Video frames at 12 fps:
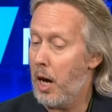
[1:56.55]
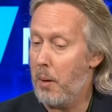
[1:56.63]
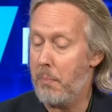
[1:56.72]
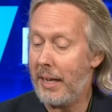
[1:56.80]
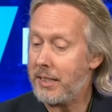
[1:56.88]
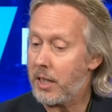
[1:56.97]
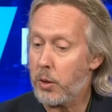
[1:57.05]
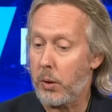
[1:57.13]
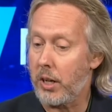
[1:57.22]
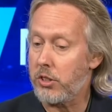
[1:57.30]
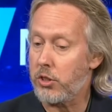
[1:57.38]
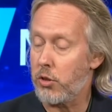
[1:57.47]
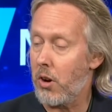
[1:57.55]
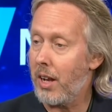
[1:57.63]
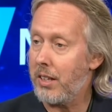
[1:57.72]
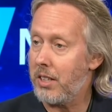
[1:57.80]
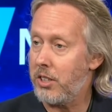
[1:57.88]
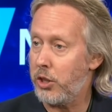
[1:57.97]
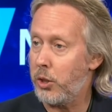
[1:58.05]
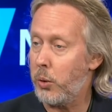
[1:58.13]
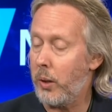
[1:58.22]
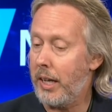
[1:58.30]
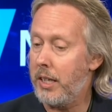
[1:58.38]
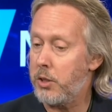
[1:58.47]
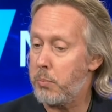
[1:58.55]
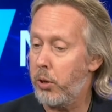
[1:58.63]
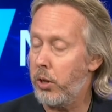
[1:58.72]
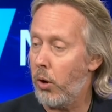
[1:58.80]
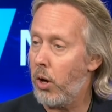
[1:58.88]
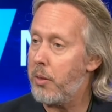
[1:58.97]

Uh, basically, what it's trying to do is put all